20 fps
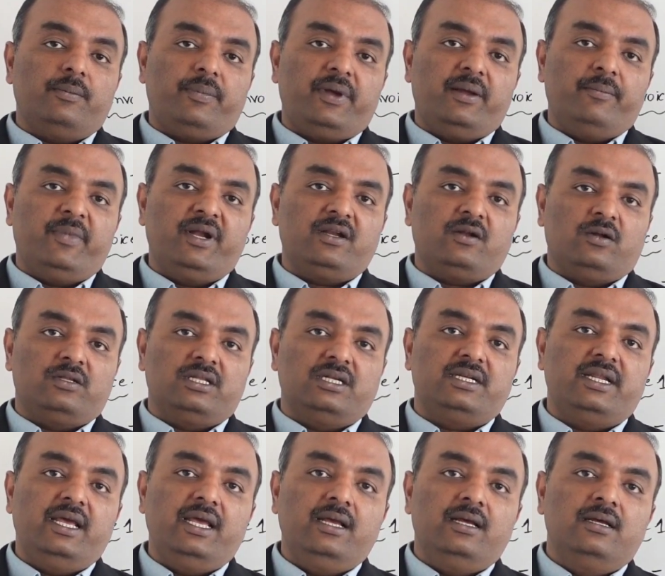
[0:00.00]
payment on the
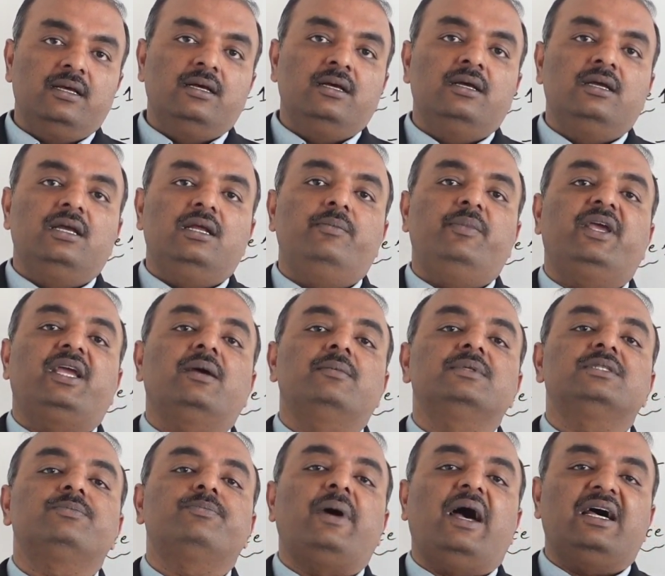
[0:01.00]
day, it
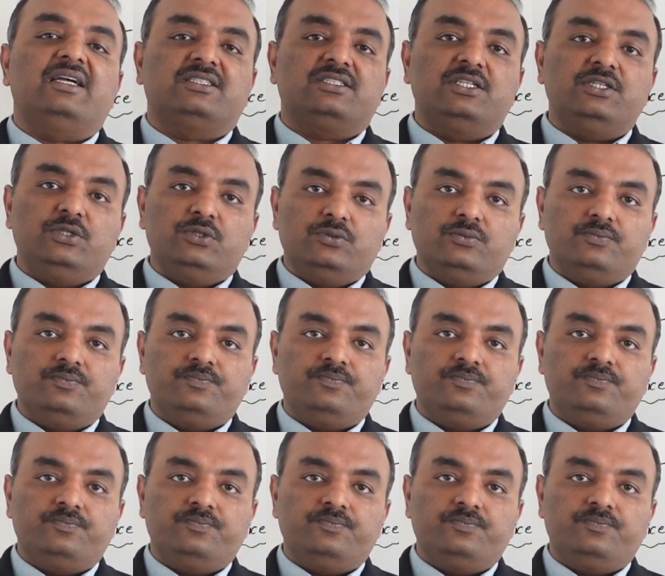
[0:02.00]
becomes past due.